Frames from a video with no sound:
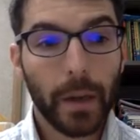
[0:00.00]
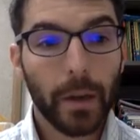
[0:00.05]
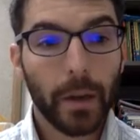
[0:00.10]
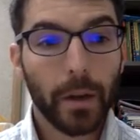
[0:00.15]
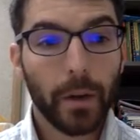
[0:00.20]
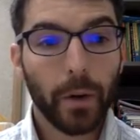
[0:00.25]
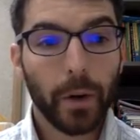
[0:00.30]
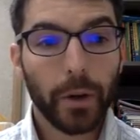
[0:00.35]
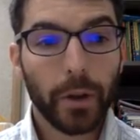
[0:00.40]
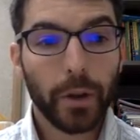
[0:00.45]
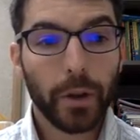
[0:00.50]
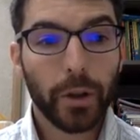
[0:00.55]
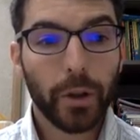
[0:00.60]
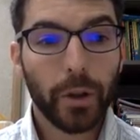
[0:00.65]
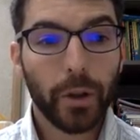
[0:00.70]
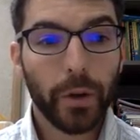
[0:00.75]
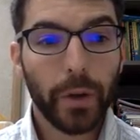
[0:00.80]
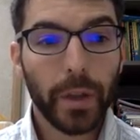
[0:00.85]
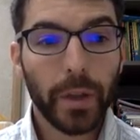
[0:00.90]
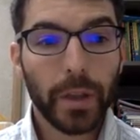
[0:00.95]
Question
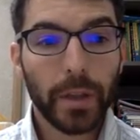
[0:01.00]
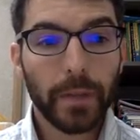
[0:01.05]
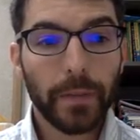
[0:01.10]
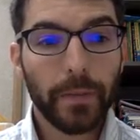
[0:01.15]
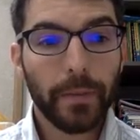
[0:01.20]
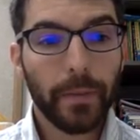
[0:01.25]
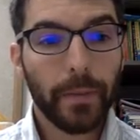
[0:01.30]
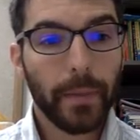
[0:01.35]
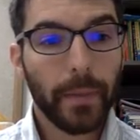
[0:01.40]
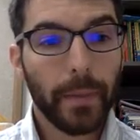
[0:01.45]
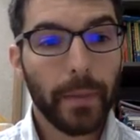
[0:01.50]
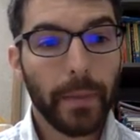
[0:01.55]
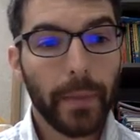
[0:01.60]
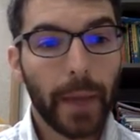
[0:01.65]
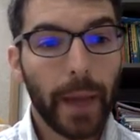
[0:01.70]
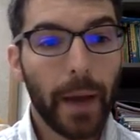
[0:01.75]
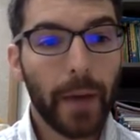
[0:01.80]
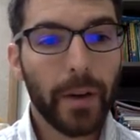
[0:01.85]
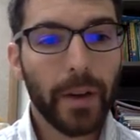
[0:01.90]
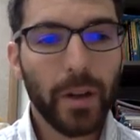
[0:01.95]
2 is,
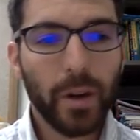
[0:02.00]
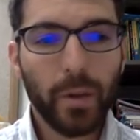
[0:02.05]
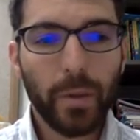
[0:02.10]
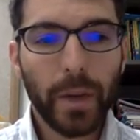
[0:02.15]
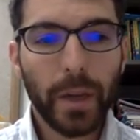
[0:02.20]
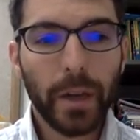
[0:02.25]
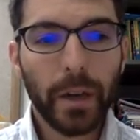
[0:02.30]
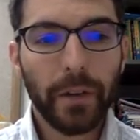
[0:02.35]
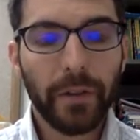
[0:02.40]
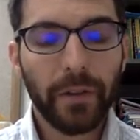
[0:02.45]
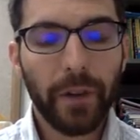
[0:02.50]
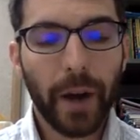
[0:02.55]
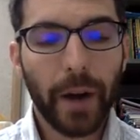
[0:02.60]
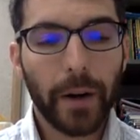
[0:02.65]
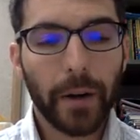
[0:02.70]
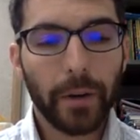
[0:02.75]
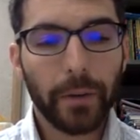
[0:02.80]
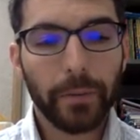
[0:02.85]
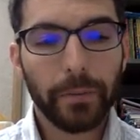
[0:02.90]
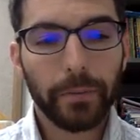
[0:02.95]
how can you be a good
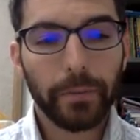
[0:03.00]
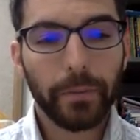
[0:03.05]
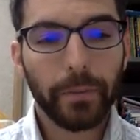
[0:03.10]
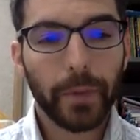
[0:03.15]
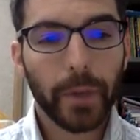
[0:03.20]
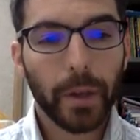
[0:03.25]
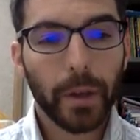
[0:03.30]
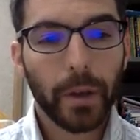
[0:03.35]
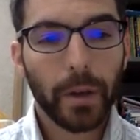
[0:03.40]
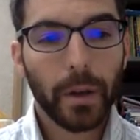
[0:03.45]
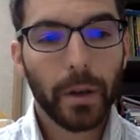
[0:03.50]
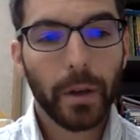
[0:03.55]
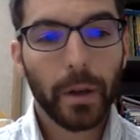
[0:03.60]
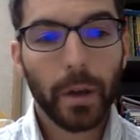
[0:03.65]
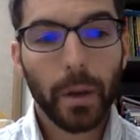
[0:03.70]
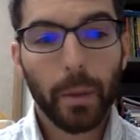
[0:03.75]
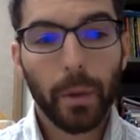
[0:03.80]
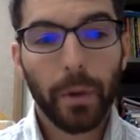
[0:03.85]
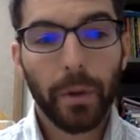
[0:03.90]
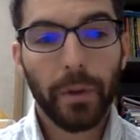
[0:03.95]
friend?
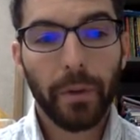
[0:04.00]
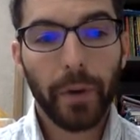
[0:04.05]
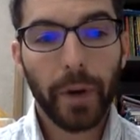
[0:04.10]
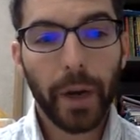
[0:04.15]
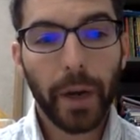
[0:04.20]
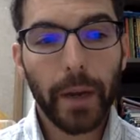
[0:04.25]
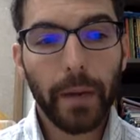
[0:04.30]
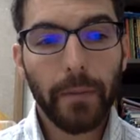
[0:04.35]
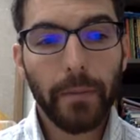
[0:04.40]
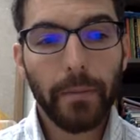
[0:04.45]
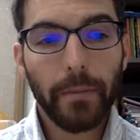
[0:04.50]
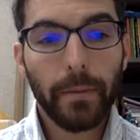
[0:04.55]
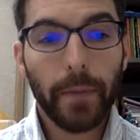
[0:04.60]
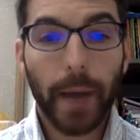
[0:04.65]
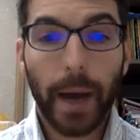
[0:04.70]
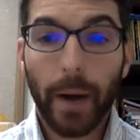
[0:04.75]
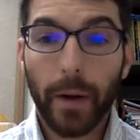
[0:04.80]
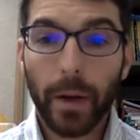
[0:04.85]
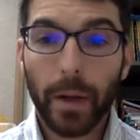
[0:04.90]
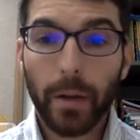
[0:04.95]
Number 3,
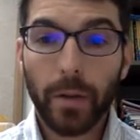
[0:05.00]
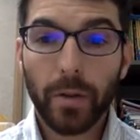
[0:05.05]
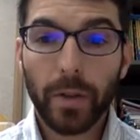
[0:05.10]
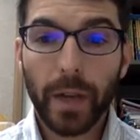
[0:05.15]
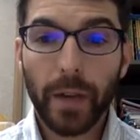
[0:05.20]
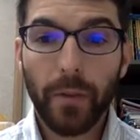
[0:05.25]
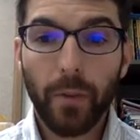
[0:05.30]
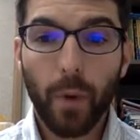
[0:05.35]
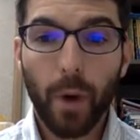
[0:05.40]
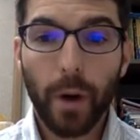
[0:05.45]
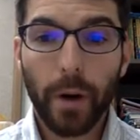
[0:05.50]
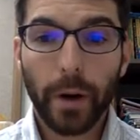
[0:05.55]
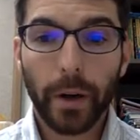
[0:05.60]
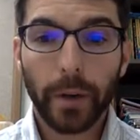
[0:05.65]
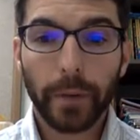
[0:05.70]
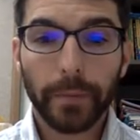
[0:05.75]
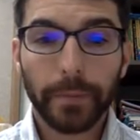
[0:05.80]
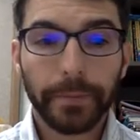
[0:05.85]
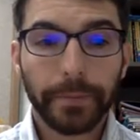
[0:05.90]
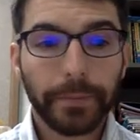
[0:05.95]
how can you save
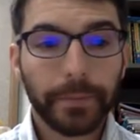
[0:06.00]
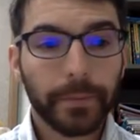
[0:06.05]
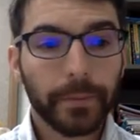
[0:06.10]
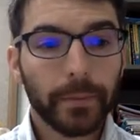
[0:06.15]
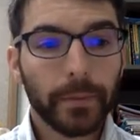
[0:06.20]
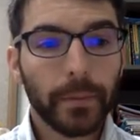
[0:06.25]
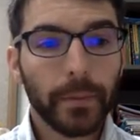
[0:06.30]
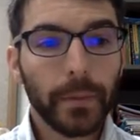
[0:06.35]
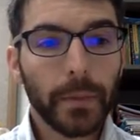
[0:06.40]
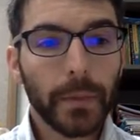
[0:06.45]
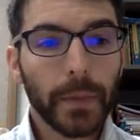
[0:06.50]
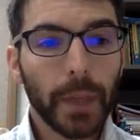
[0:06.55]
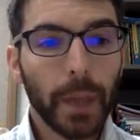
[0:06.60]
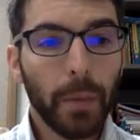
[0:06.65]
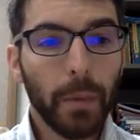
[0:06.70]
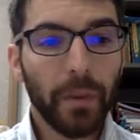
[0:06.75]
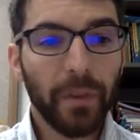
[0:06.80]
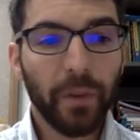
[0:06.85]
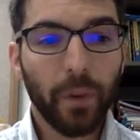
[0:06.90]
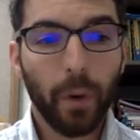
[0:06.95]
water?
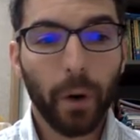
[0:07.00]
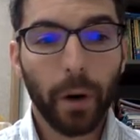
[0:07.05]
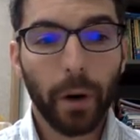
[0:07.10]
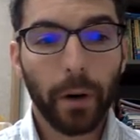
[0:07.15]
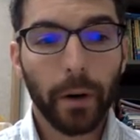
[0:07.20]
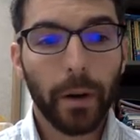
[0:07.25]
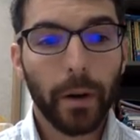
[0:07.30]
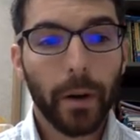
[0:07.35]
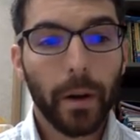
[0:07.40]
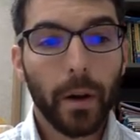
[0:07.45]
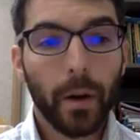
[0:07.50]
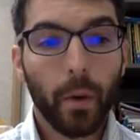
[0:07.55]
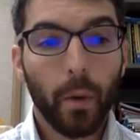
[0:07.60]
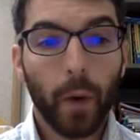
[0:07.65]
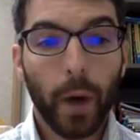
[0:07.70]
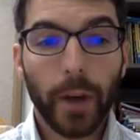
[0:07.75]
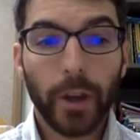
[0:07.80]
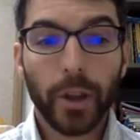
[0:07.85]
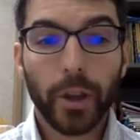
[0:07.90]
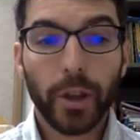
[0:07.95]
Number 4,
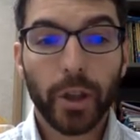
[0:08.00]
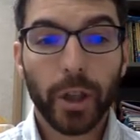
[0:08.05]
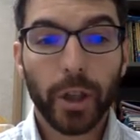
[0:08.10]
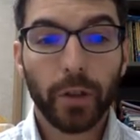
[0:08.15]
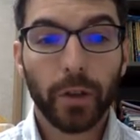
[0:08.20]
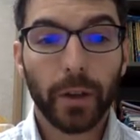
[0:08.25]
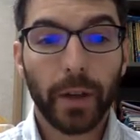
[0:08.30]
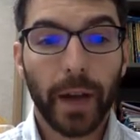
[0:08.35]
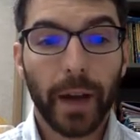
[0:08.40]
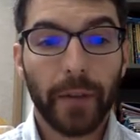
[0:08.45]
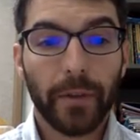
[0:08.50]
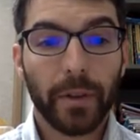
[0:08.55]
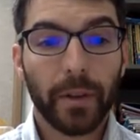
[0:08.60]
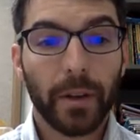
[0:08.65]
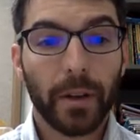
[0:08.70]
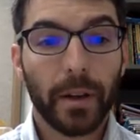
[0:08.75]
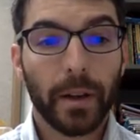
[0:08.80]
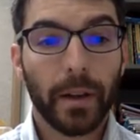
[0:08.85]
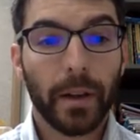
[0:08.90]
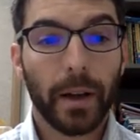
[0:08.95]
why should children have to
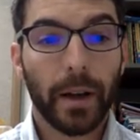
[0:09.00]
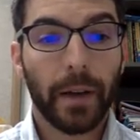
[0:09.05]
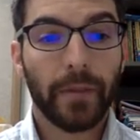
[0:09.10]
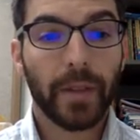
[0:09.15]
have